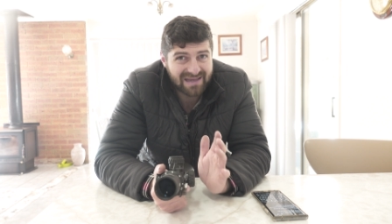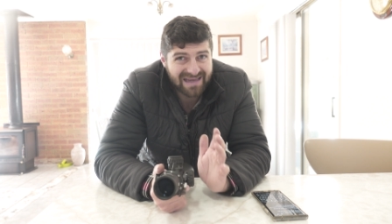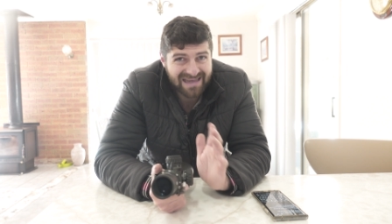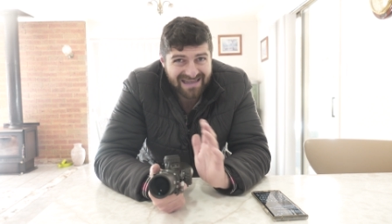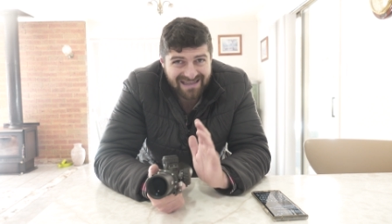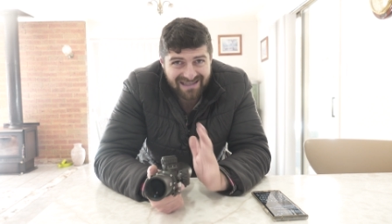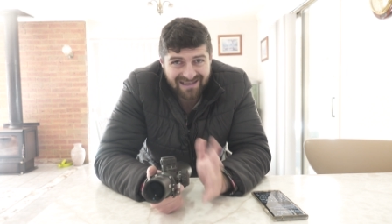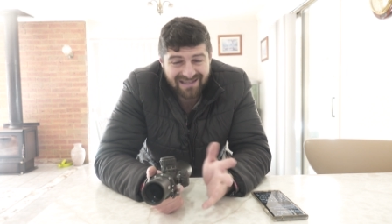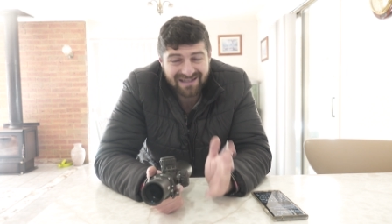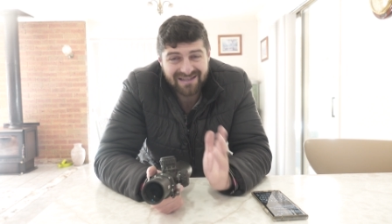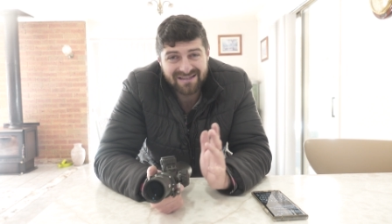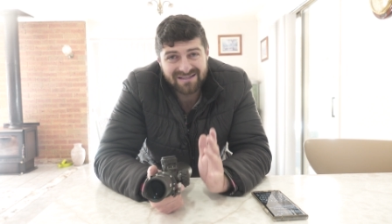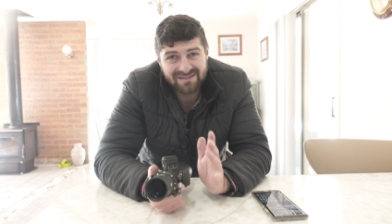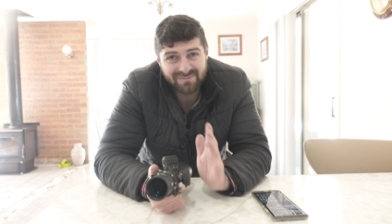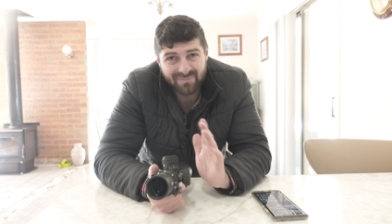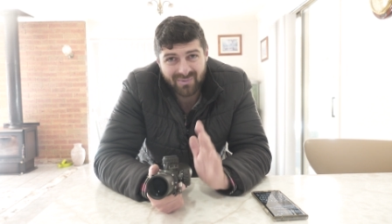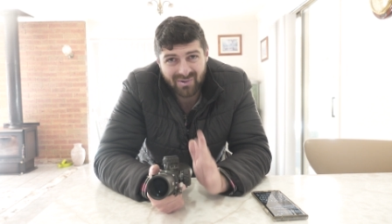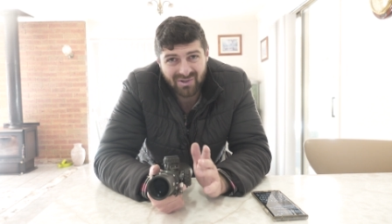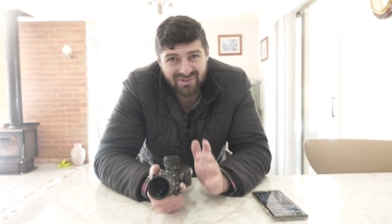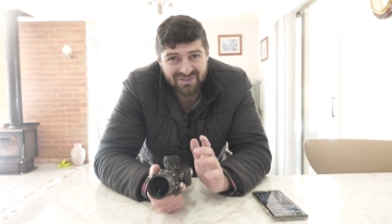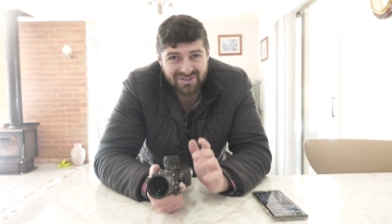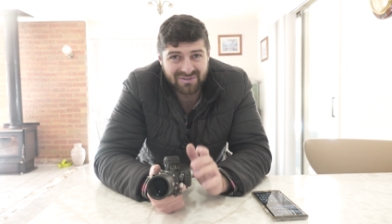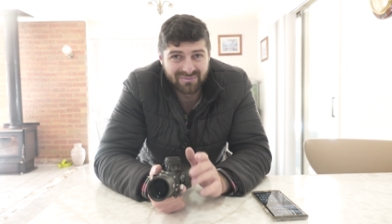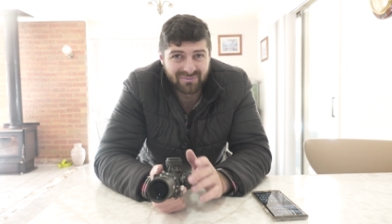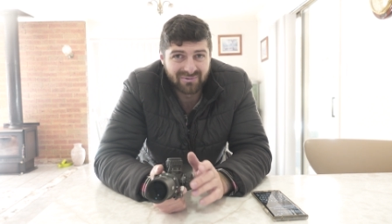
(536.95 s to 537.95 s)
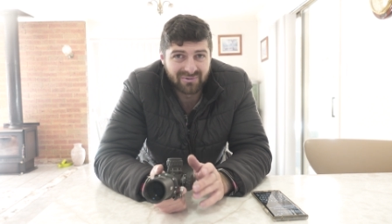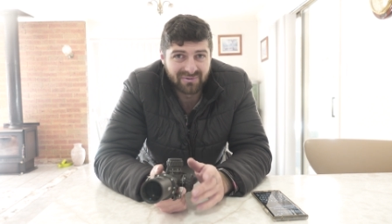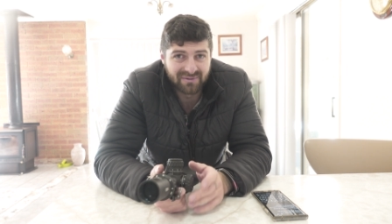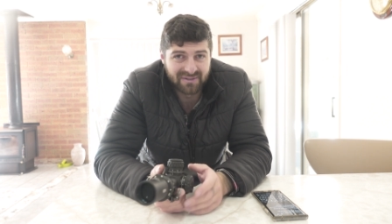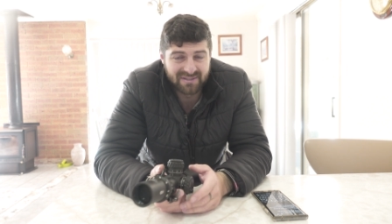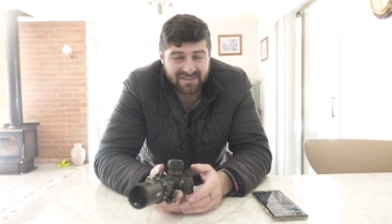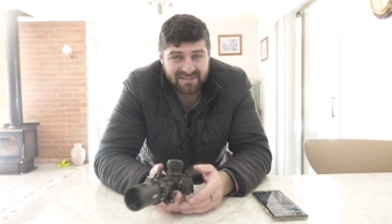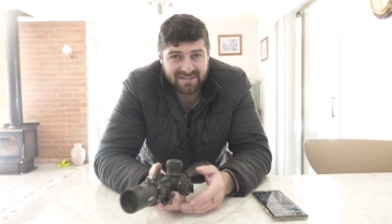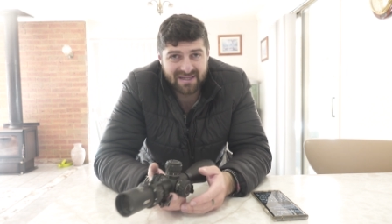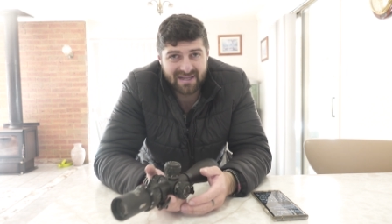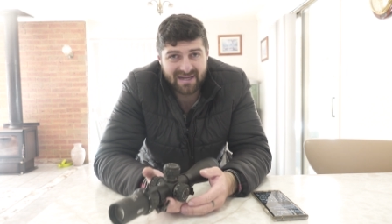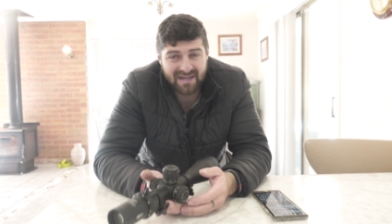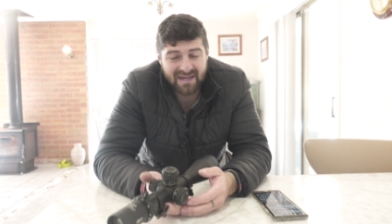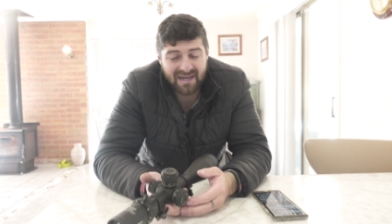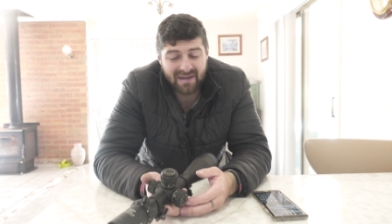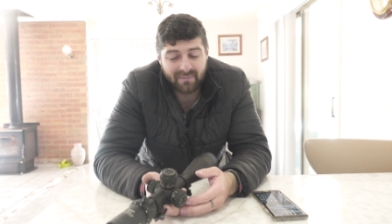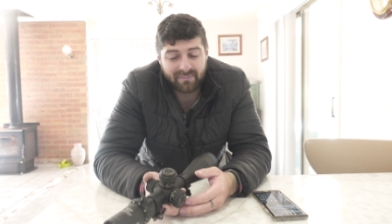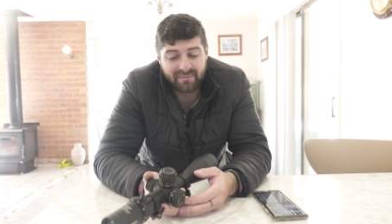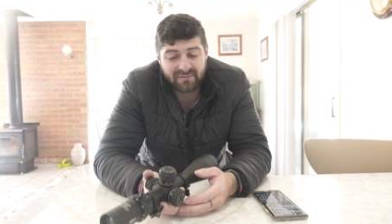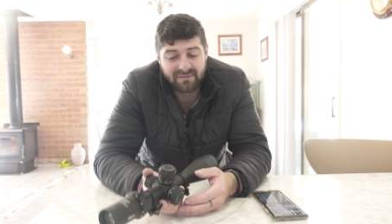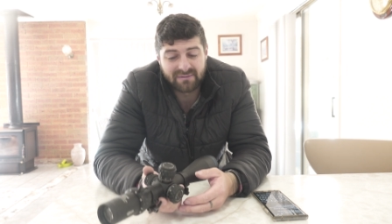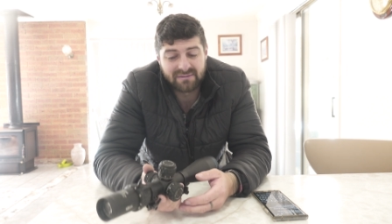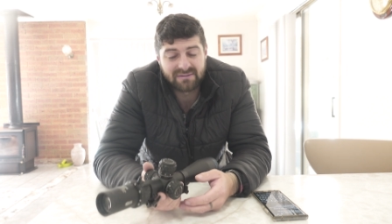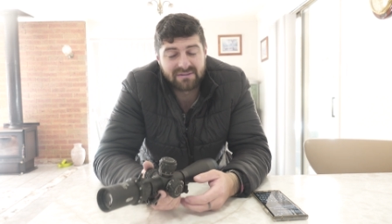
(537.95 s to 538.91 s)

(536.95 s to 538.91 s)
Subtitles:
it is possible that it's going to happen.